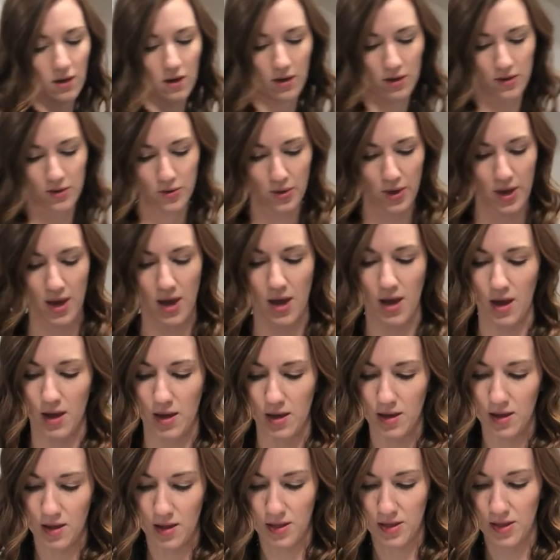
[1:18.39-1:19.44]
Okay,
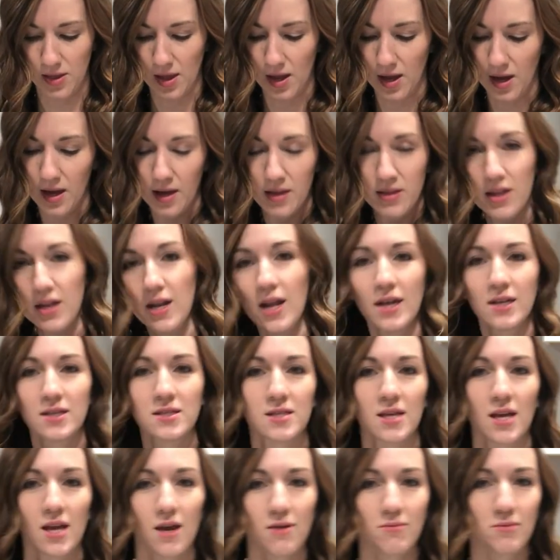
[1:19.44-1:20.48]
the next
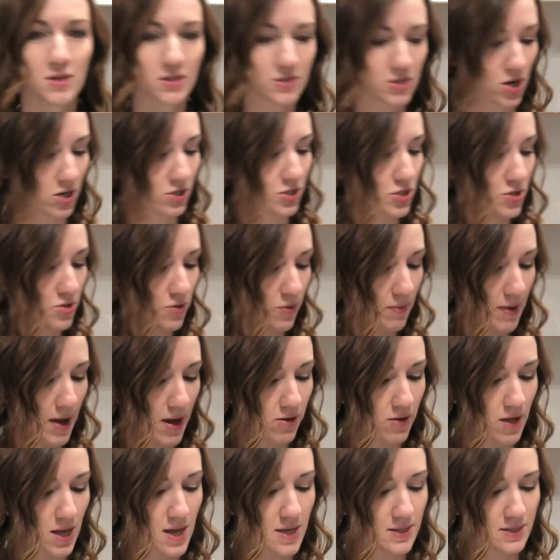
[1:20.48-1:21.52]
thing I'm gonna talk to you
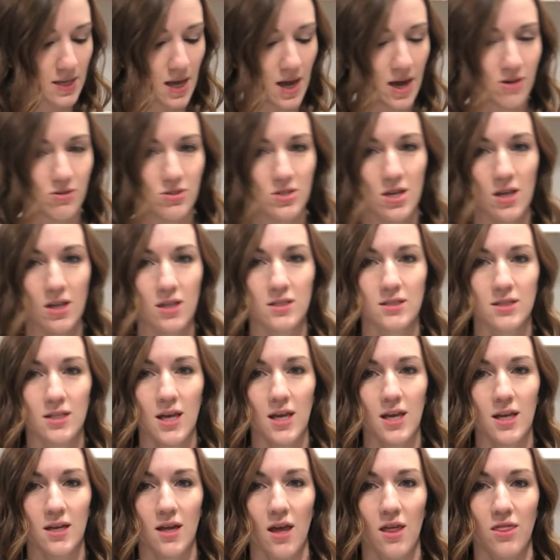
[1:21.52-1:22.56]
about is how to
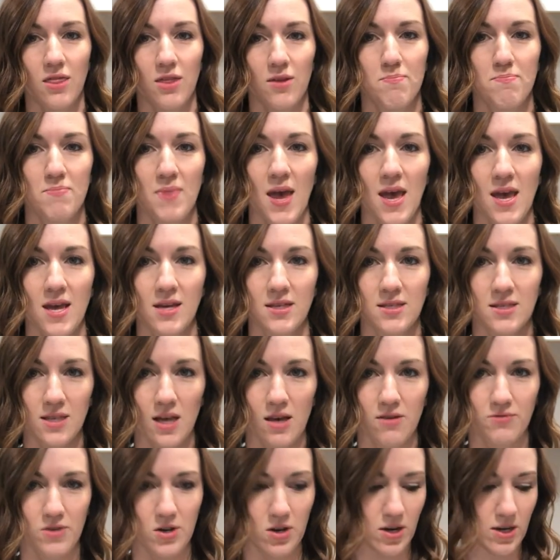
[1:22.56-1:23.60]
clean the base
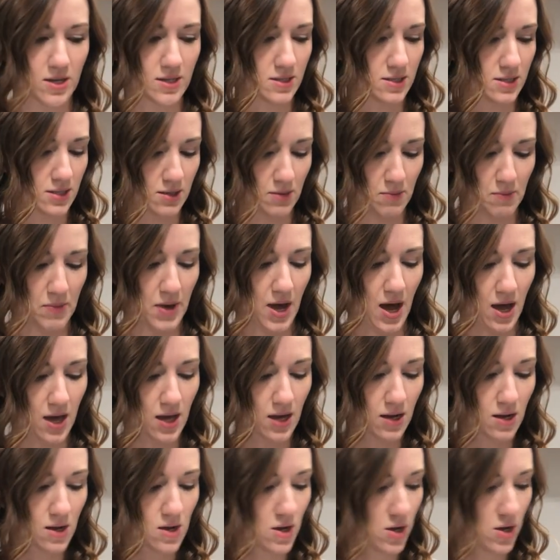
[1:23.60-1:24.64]
of your Instant Pot.
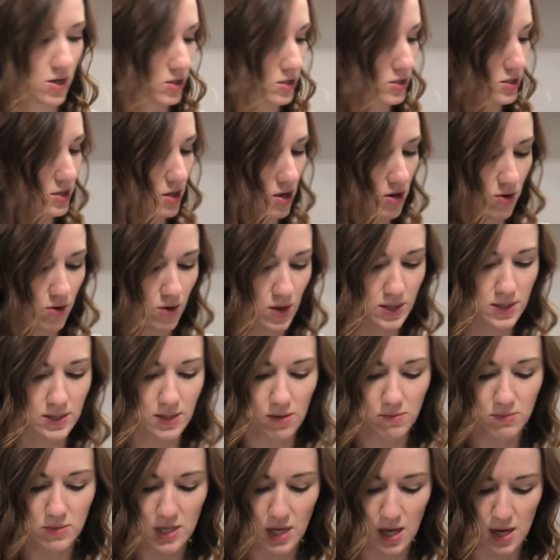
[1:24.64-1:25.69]
So
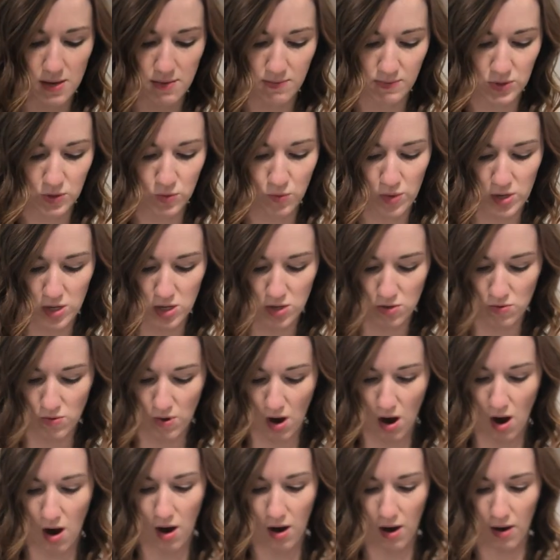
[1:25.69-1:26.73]
sometimes when you
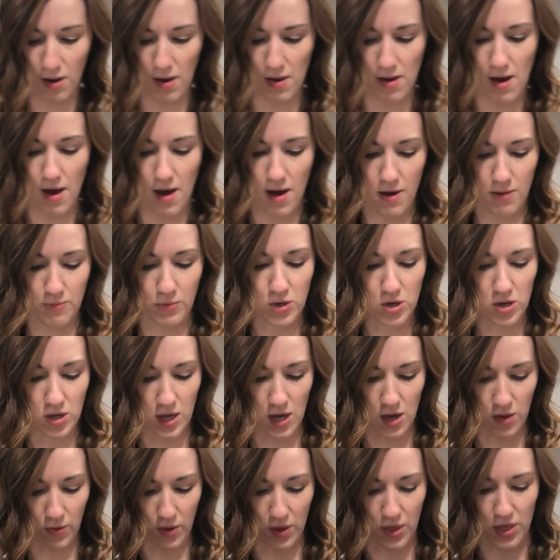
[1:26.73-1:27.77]
are
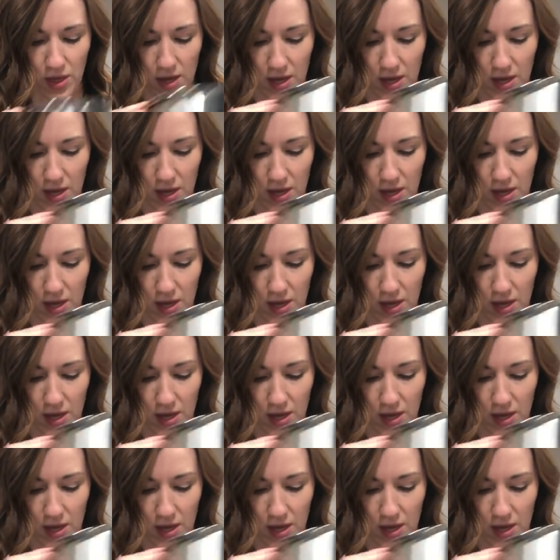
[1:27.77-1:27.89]
cooking with